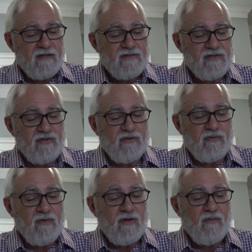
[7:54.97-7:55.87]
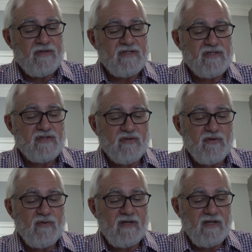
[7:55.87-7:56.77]
to you, which is
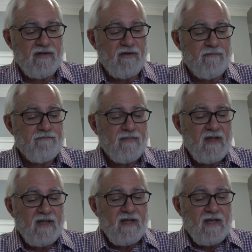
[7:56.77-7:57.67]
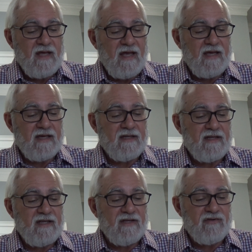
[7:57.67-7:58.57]
true in Him
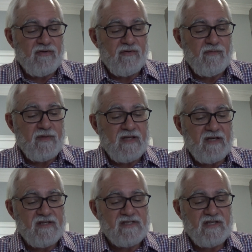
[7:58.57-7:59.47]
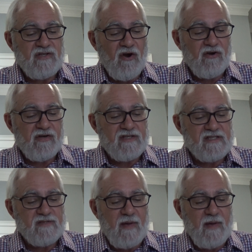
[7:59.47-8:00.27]
and in you, because the darkness is